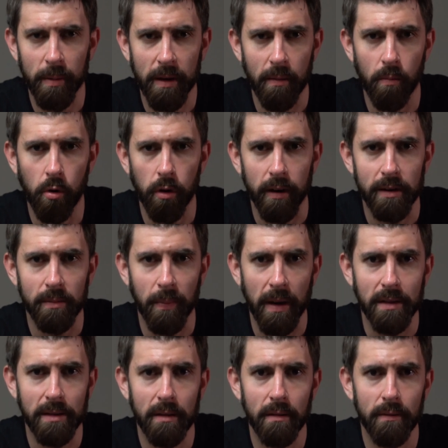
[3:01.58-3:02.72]
bit more
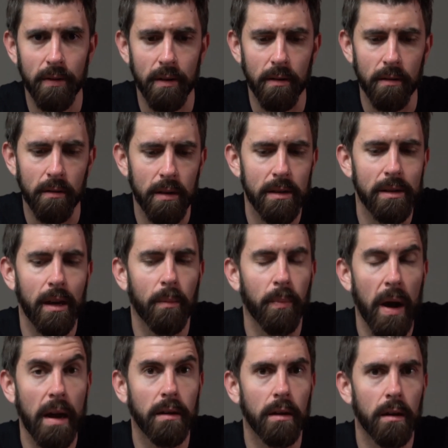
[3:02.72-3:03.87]
expensive, and it's like
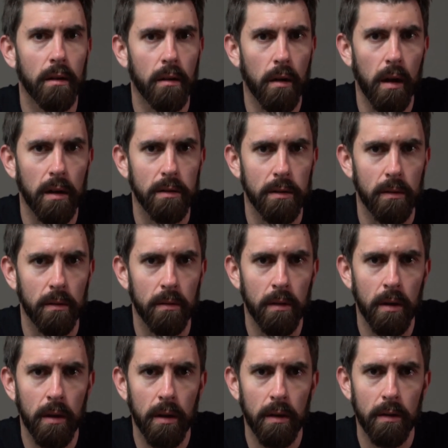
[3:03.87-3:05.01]
buying another console.
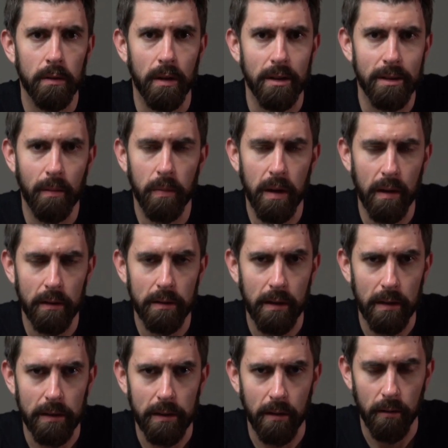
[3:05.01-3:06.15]
So that's something else to
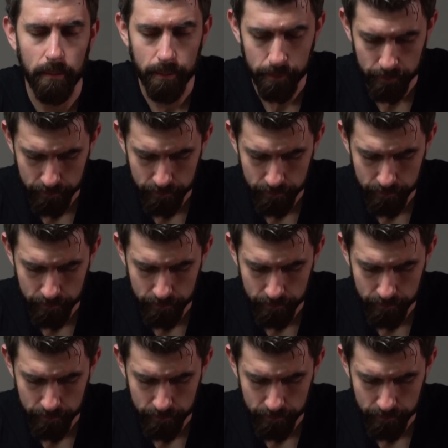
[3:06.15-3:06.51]
consider.